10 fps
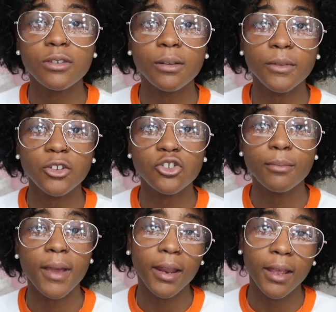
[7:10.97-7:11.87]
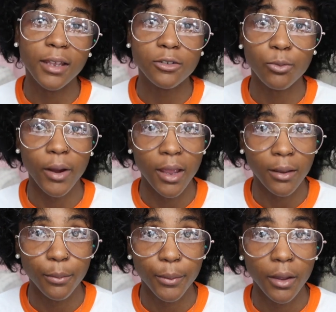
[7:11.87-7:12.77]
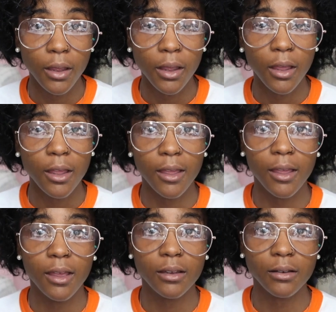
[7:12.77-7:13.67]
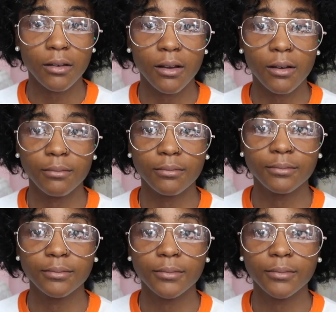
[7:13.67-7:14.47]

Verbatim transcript: something traumatic as rape and um,